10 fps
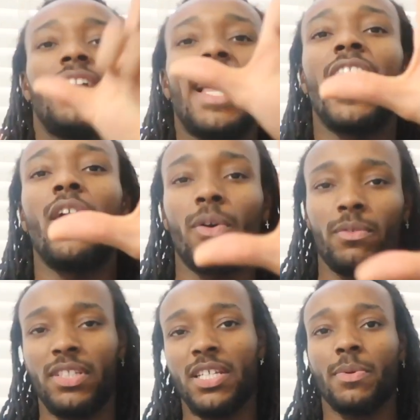L,
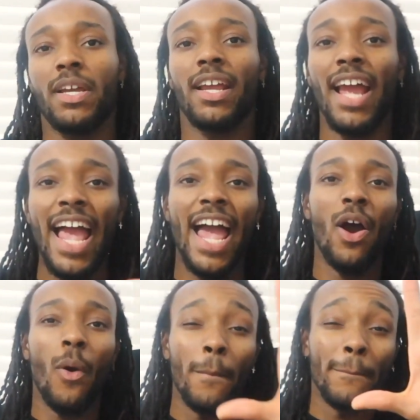this way.
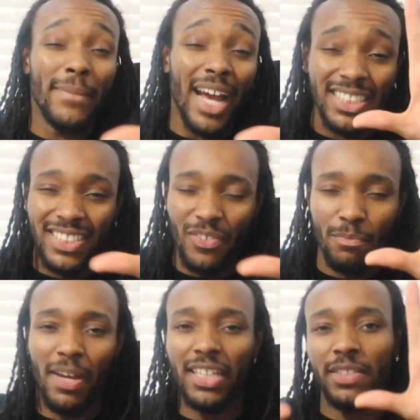L, massive,
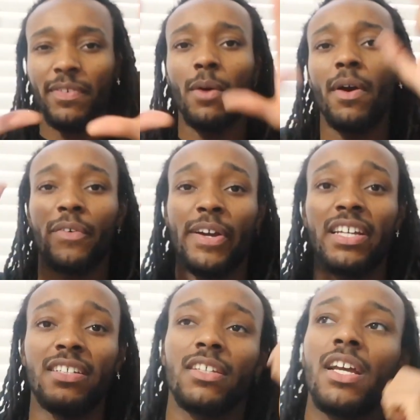massive L, whatever
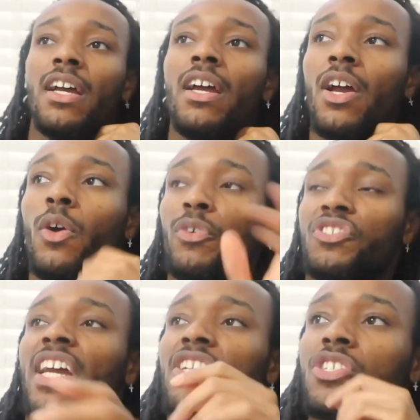it is.
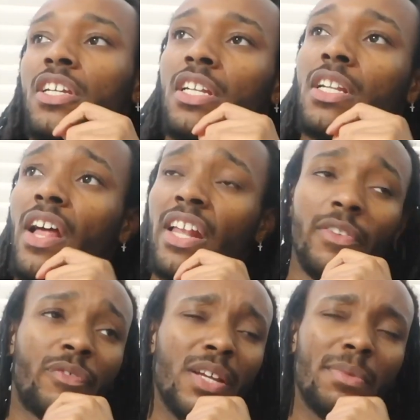Rejection, and the
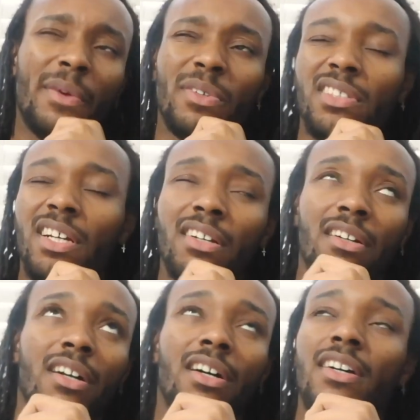feedback was like,
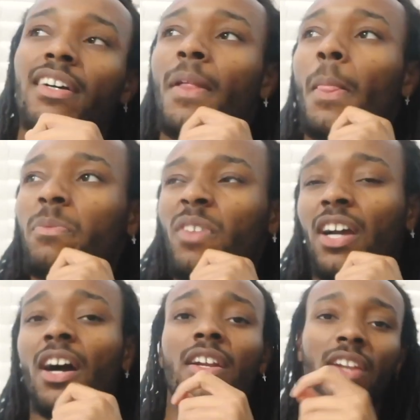ugh. I
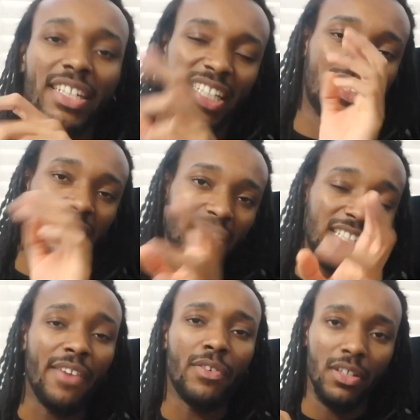can't lie, this is
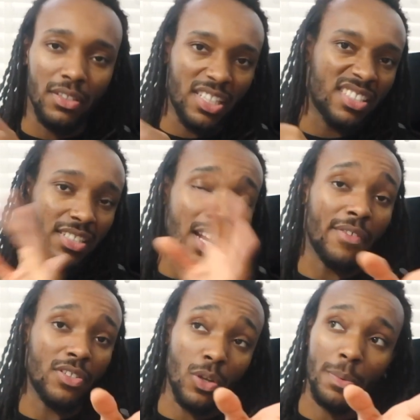another
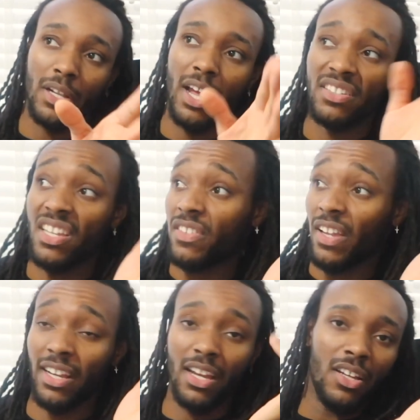topic, like, in terms of
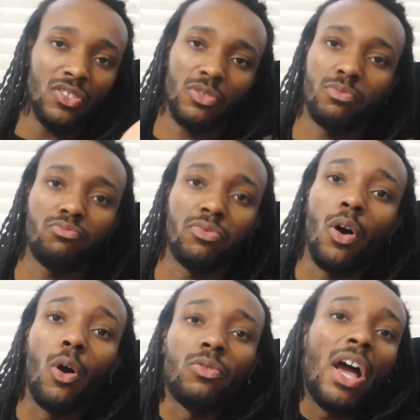like, just
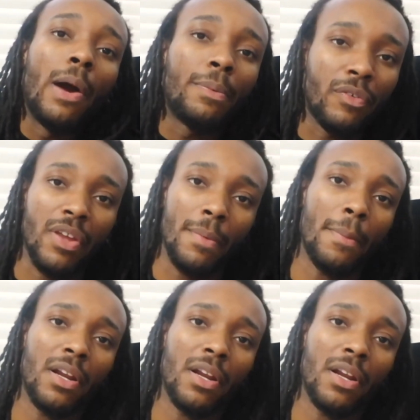unhelpful feedback.